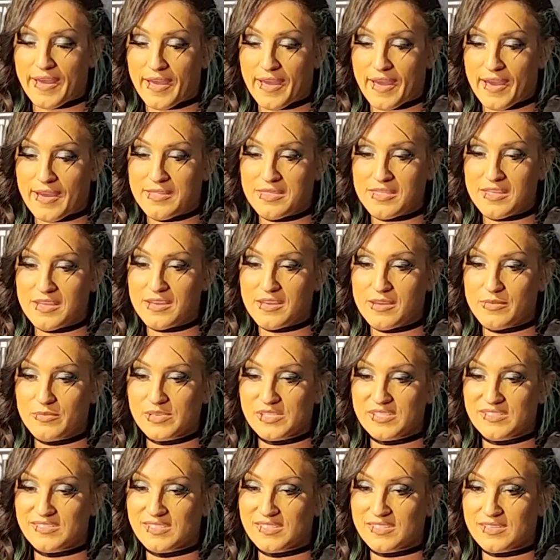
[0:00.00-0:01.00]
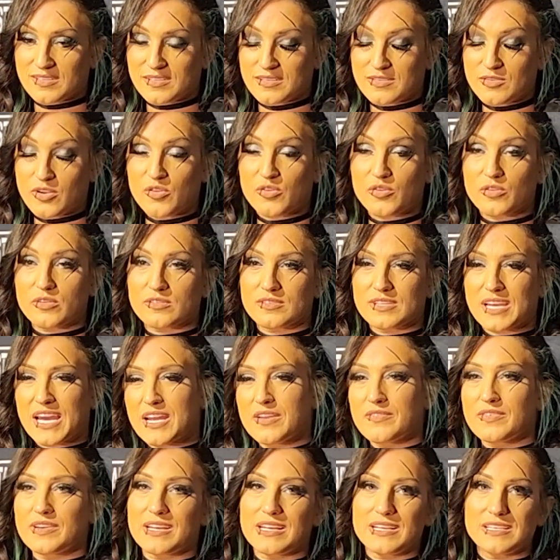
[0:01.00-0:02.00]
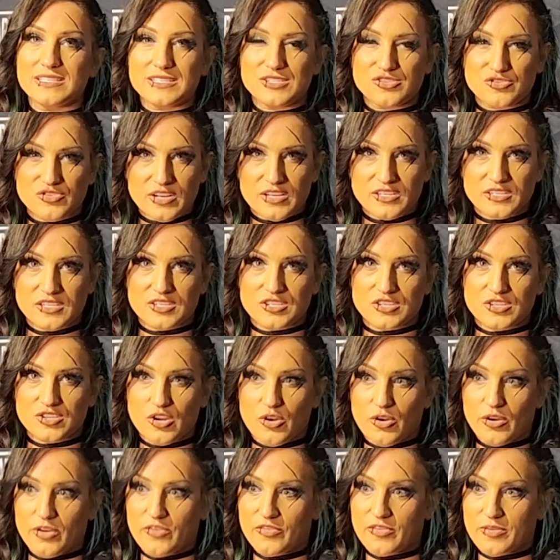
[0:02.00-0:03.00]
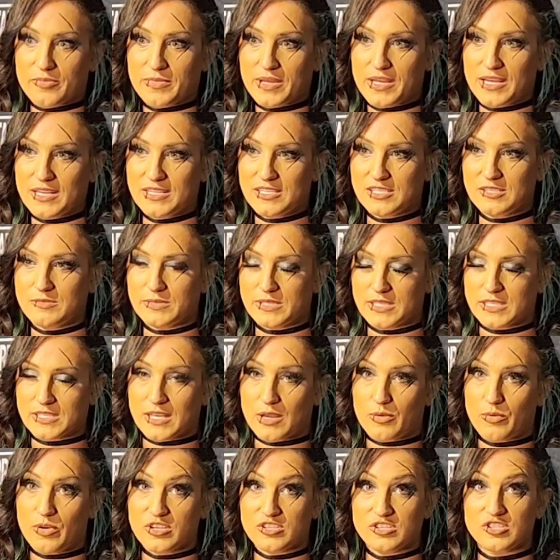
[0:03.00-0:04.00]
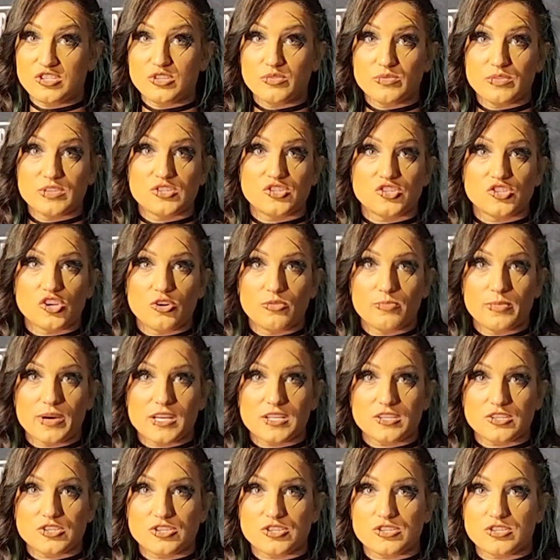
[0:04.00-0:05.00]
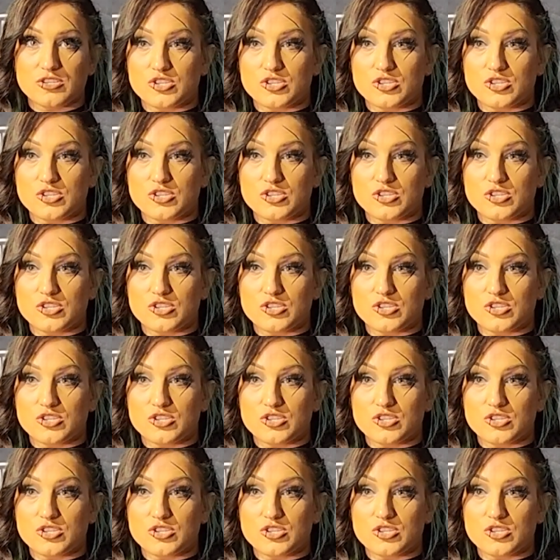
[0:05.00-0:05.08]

I think it was kind of an easy transition going from the indies, because I was doing so much,